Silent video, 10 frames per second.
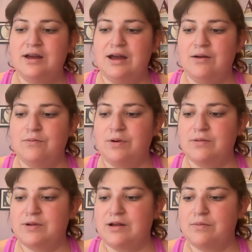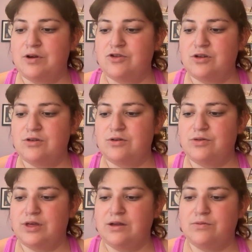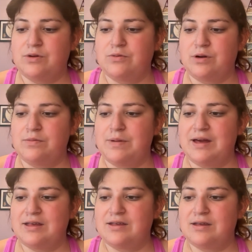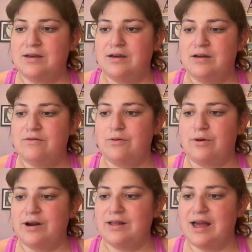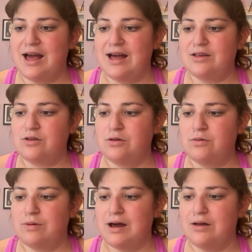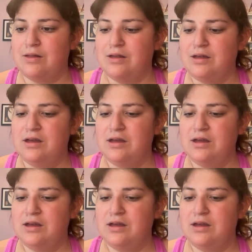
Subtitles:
and what kind of brushes you think would work best for it as well.